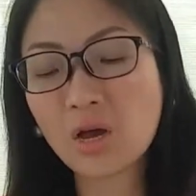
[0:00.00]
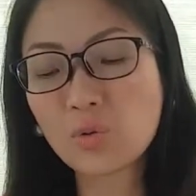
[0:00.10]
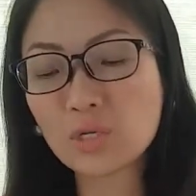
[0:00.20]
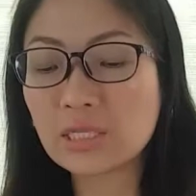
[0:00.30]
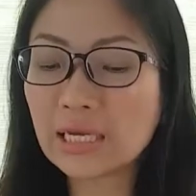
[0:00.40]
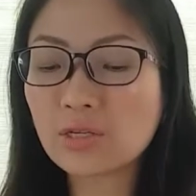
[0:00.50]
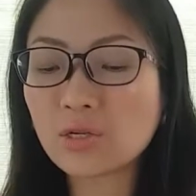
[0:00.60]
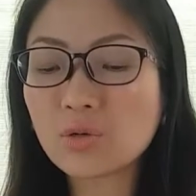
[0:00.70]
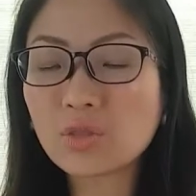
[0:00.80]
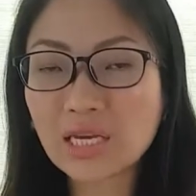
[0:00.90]
would need to
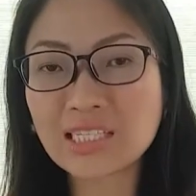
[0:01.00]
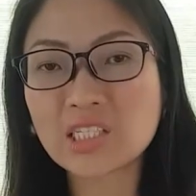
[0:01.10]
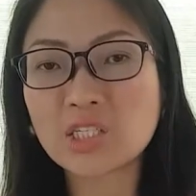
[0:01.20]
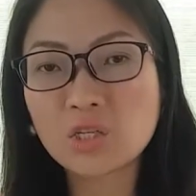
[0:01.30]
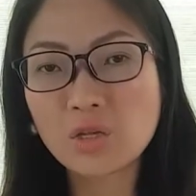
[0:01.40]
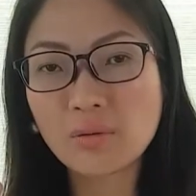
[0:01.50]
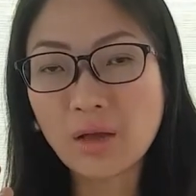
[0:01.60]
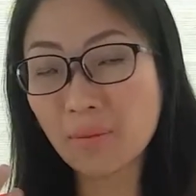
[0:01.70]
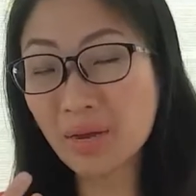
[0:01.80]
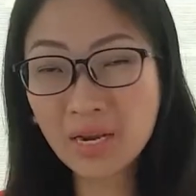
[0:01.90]
do this
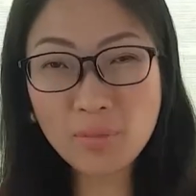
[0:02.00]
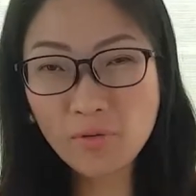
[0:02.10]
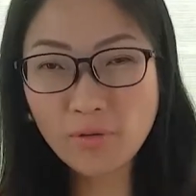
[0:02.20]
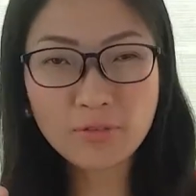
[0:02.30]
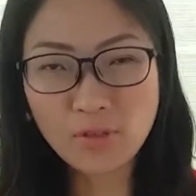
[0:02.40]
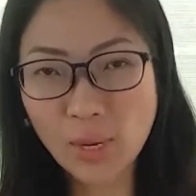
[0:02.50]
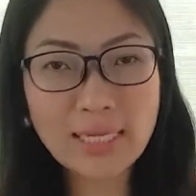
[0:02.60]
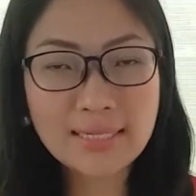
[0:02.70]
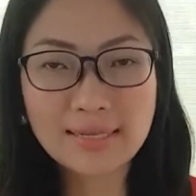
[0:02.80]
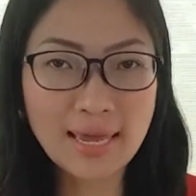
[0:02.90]
a minimum of
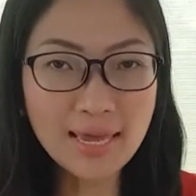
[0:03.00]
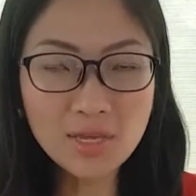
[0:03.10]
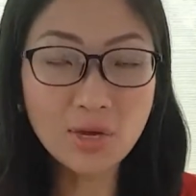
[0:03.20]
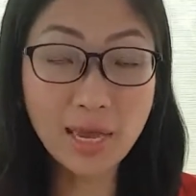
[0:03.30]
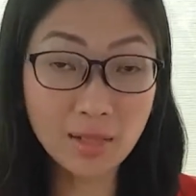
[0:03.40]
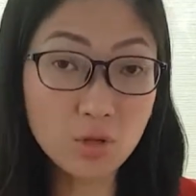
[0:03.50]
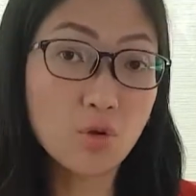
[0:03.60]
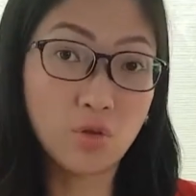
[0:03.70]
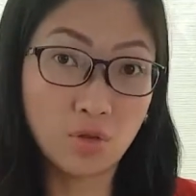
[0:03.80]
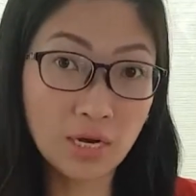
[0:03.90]
twice a day. You can
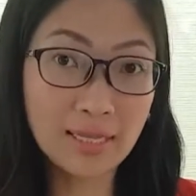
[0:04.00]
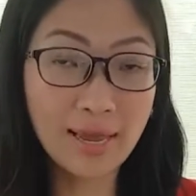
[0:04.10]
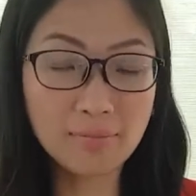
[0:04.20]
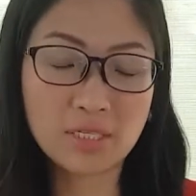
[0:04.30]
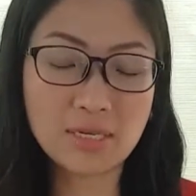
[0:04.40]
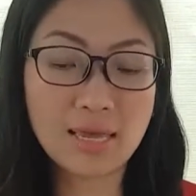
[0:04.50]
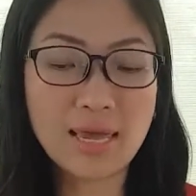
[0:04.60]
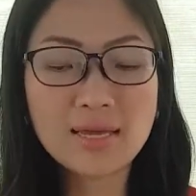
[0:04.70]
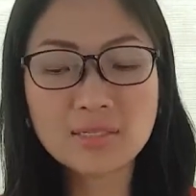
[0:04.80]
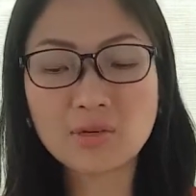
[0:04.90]
go 3 times a
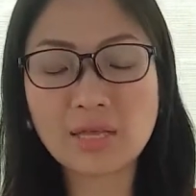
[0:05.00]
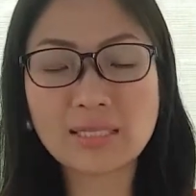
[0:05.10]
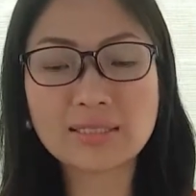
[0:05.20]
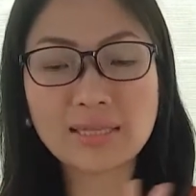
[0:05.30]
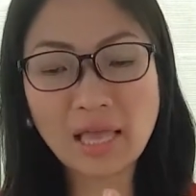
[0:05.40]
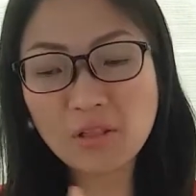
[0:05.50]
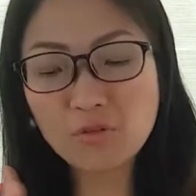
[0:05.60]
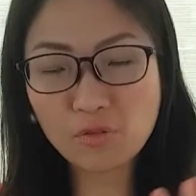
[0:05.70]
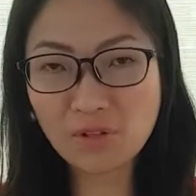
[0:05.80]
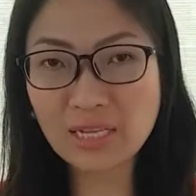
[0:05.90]
day. So that's 10 to
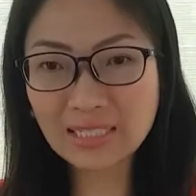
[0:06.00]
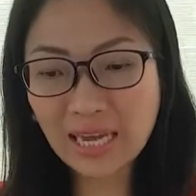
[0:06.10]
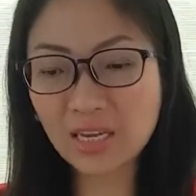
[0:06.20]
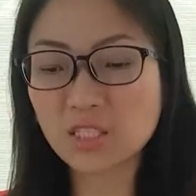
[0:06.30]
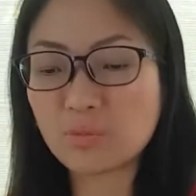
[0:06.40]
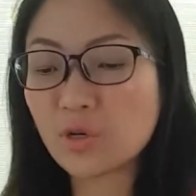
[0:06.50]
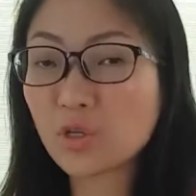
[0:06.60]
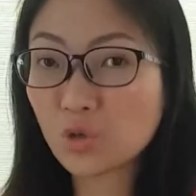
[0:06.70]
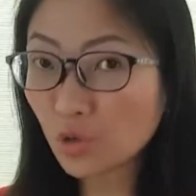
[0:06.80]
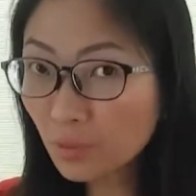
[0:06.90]
15 seconds per
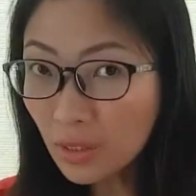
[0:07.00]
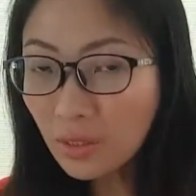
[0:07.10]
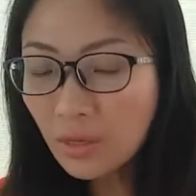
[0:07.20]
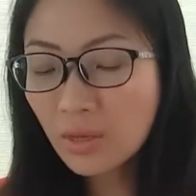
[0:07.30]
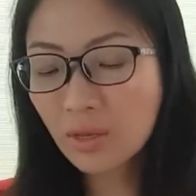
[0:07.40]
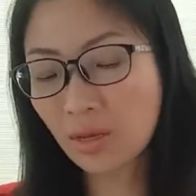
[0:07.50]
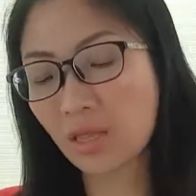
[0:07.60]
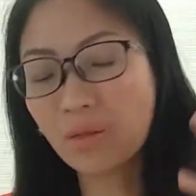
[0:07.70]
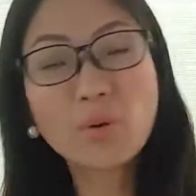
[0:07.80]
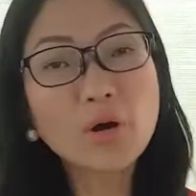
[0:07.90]
tube
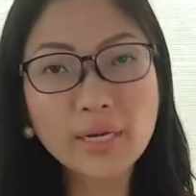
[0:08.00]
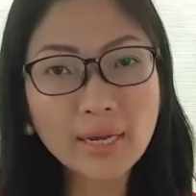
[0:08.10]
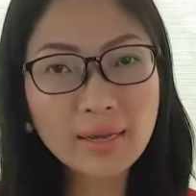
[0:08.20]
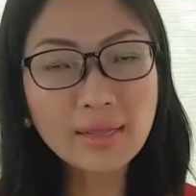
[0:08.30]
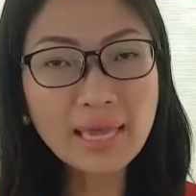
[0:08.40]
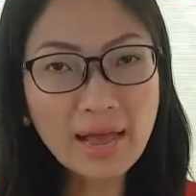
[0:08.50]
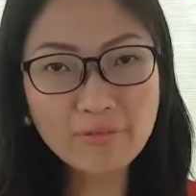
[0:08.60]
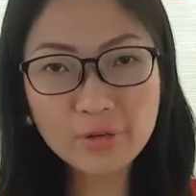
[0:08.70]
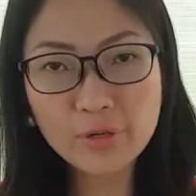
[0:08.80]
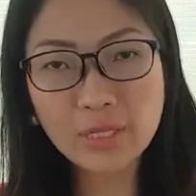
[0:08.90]
in the morning, in the
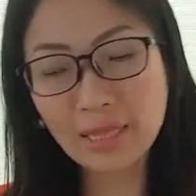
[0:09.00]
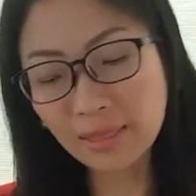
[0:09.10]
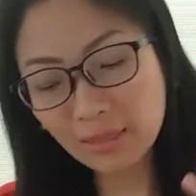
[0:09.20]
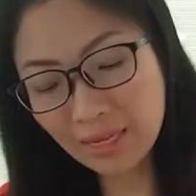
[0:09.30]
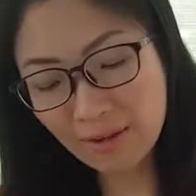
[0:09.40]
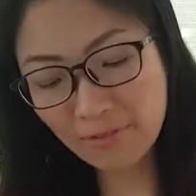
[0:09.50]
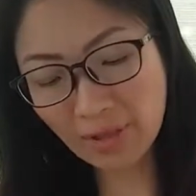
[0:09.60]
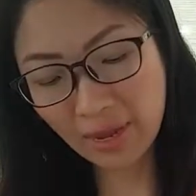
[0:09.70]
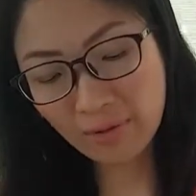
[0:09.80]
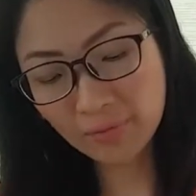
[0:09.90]
afternoon, and in the
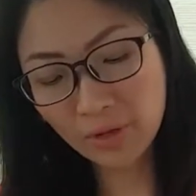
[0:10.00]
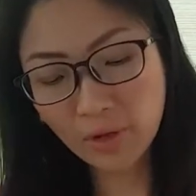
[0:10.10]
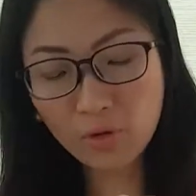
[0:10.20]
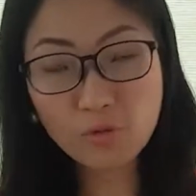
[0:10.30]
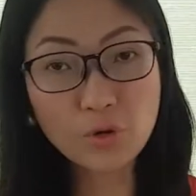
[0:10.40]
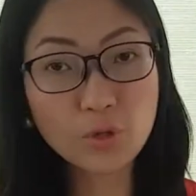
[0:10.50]
evening for